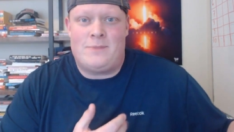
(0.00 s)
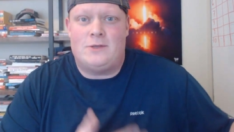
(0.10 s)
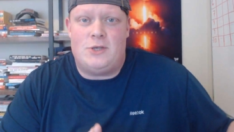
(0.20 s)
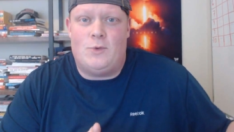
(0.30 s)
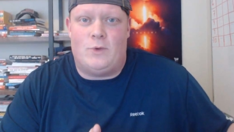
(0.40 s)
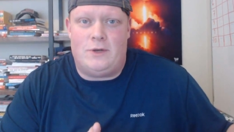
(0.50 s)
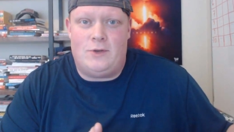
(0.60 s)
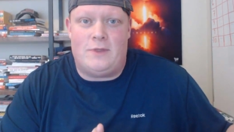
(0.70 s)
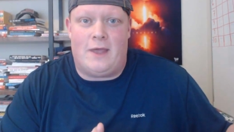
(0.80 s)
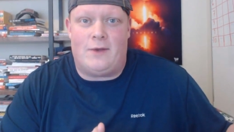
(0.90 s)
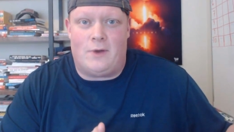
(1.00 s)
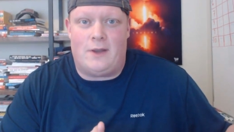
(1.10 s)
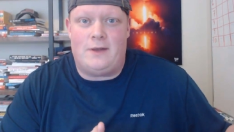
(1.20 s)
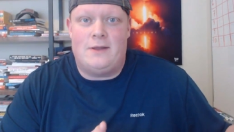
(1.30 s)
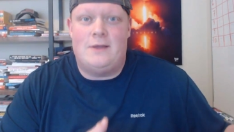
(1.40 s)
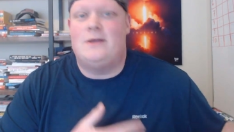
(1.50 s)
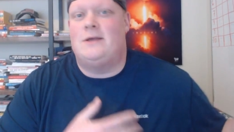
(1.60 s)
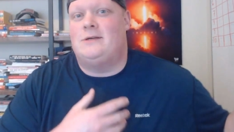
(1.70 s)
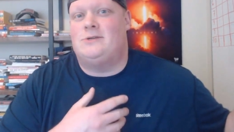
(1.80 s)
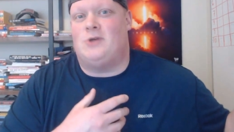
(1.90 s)
So you wouldn't do that, right?
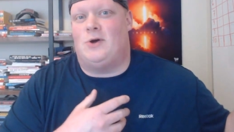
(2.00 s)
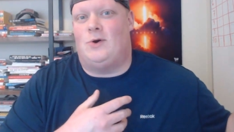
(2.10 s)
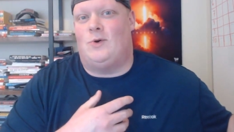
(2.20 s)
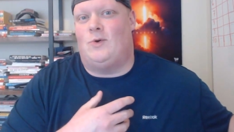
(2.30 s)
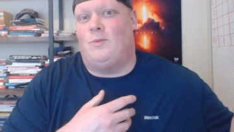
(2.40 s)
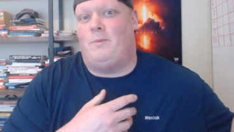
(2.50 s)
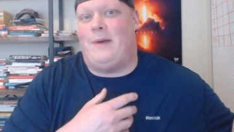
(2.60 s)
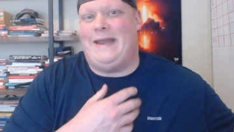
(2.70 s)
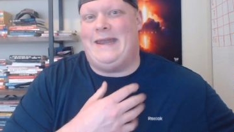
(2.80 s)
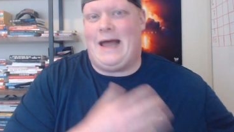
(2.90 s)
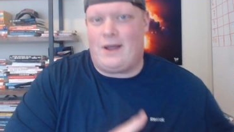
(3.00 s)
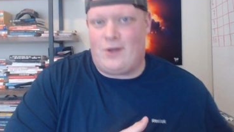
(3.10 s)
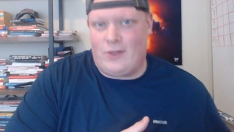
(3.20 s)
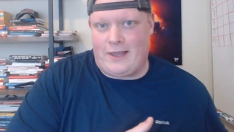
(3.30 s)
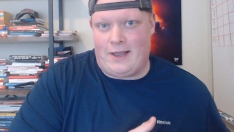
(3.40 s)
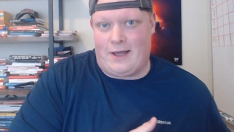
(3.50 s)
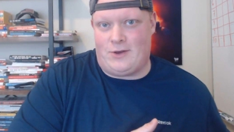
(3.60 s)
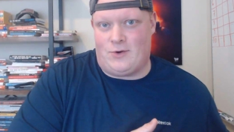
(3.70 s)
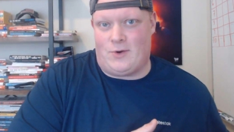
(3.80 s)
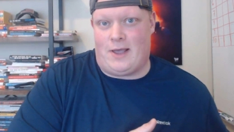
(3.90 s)
So by not clicking
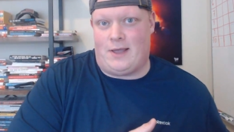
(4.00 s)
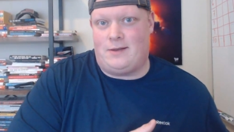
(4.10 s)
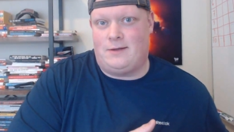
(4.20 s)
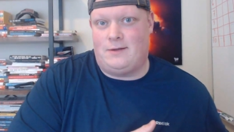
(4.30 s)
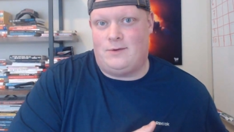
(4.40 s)
on your ad,